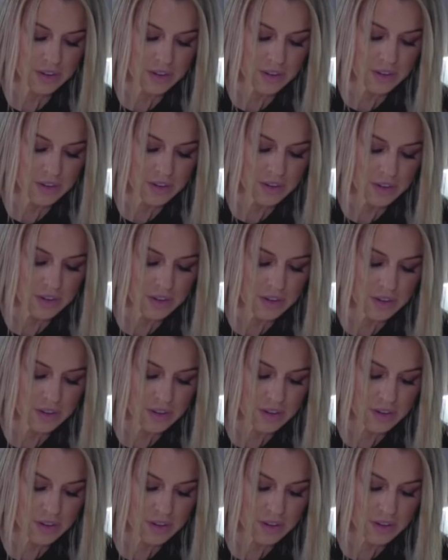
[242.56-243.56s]

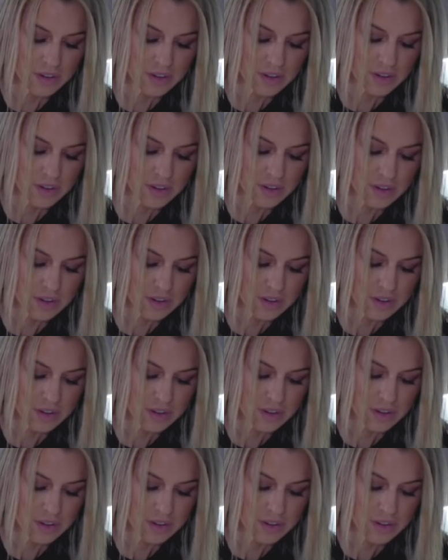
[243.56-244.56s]

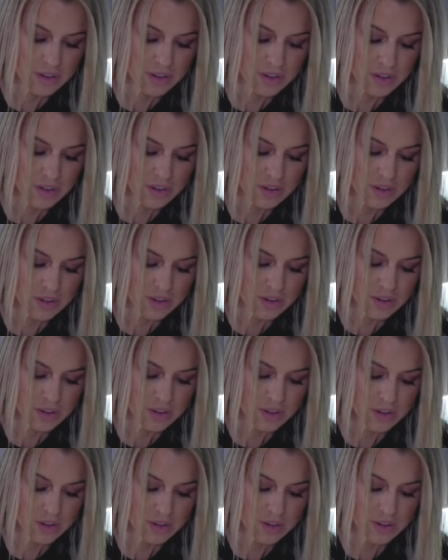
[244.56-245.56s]

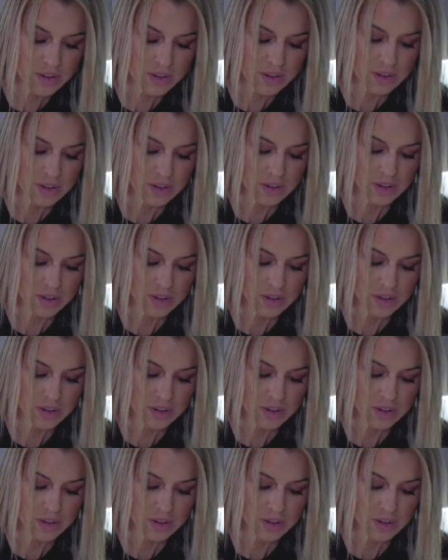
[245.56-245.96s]
(no one is talking)